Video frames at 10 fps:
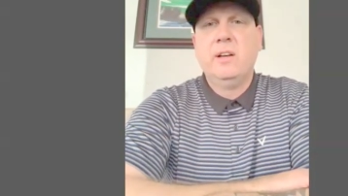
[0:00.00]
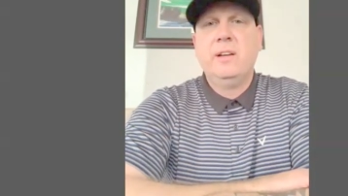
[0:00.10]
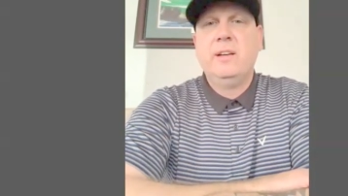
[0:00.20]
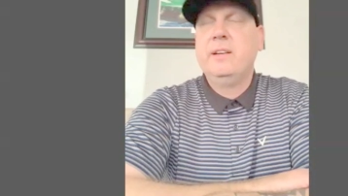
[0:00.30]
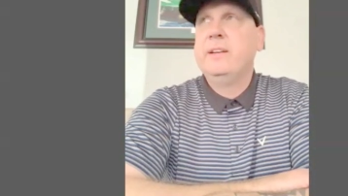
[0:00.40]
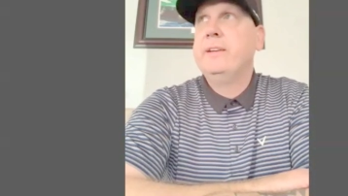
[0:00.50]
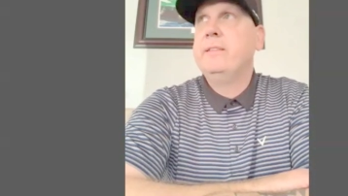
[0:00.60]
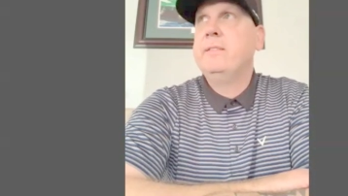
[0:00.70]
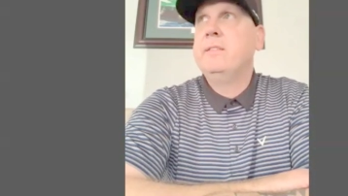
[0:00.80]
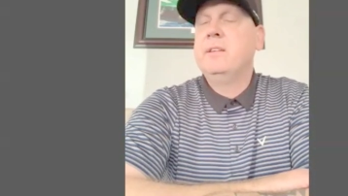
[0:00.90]
And,
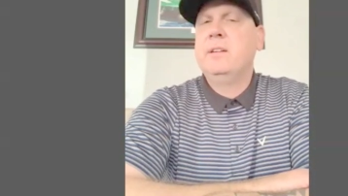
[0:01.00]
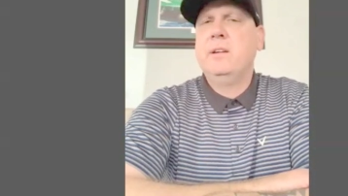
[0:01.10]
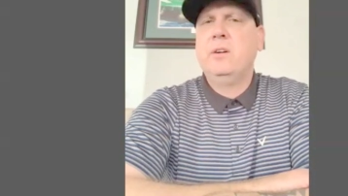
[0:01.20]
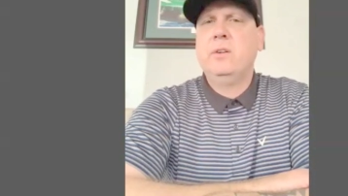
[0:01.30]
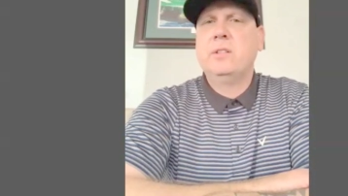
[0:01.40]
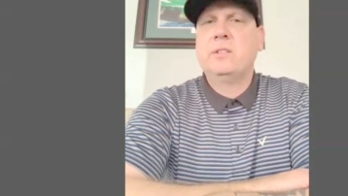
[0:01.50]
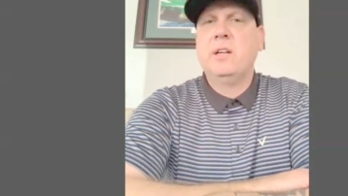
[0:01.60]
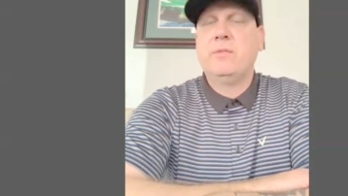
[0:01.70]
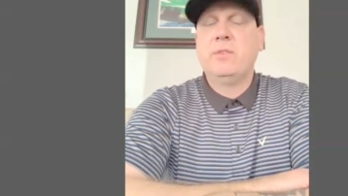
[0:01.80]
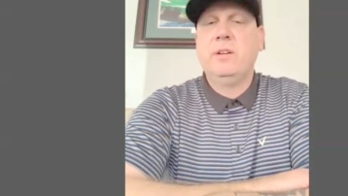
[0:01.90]
you know, it's
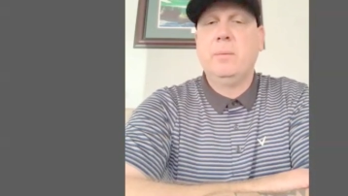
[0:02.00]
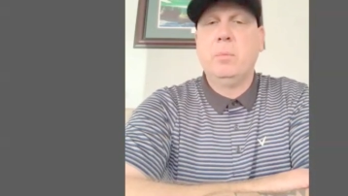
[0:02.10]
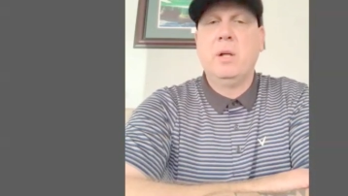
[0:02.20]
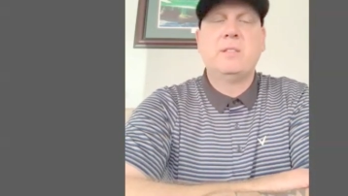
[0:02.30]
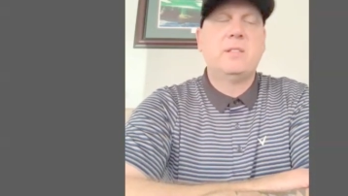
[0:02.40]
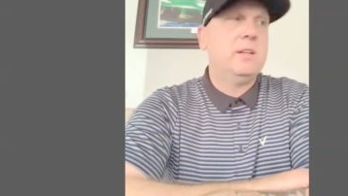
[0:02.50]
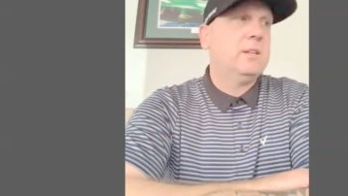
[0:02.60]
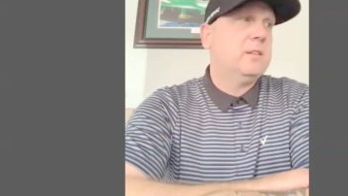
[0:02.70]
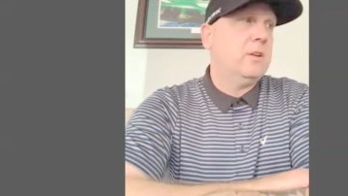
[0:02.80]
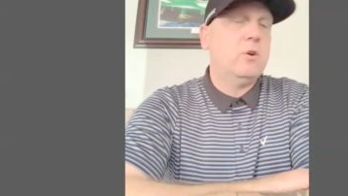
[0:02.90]
definitely a
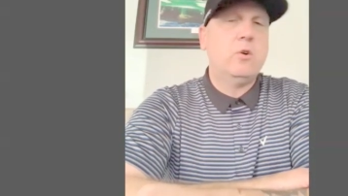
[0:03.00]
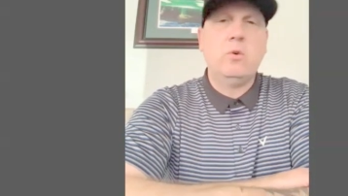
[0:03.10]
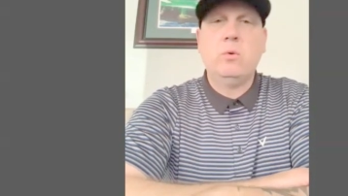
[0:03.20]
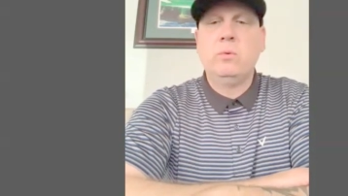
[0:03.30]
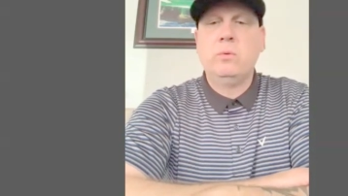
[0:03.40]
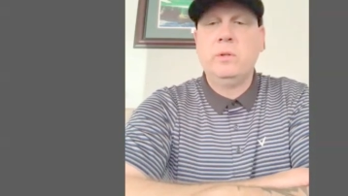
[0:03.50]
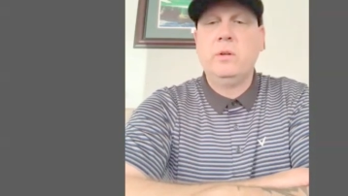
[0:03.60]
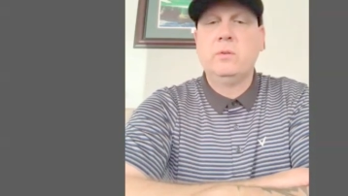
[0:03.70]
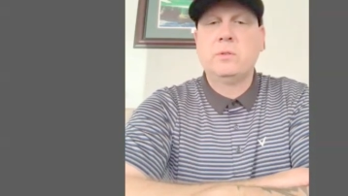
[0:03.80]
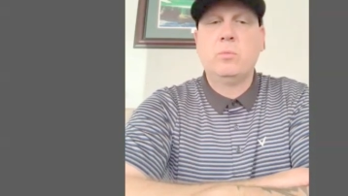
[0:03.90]
blessing to know, you
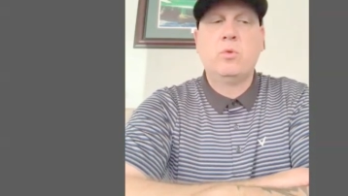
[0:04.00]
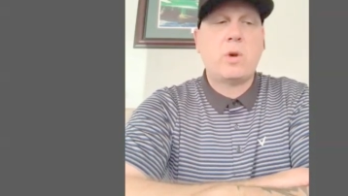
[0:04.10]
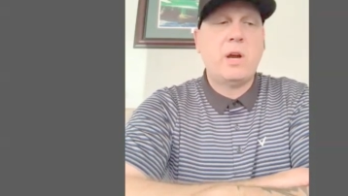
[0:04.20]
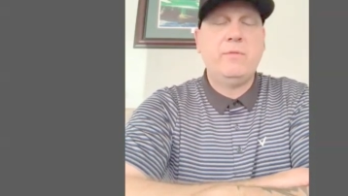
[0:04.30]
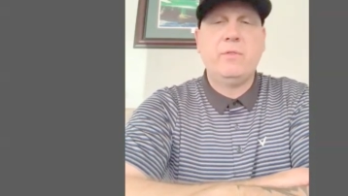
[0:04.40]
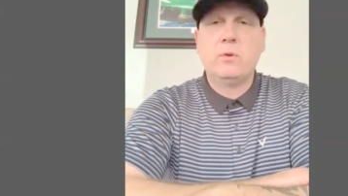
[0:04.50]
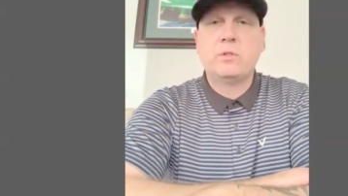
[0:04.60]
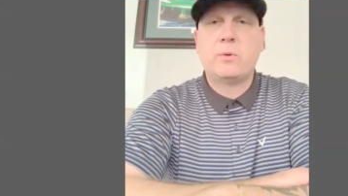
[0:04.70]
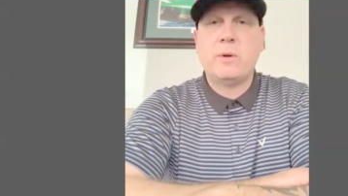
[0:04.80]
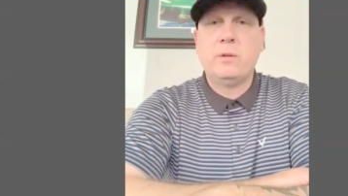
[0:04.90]
know, some great
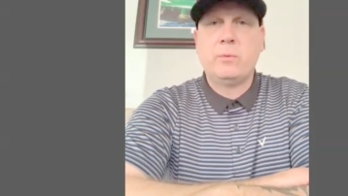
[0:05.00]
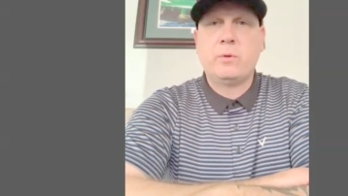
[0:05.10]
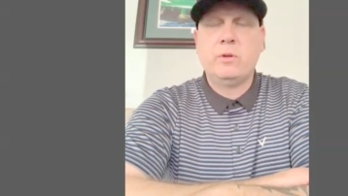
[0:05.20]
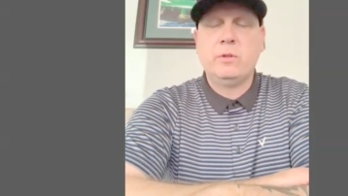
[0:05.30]
folks around the world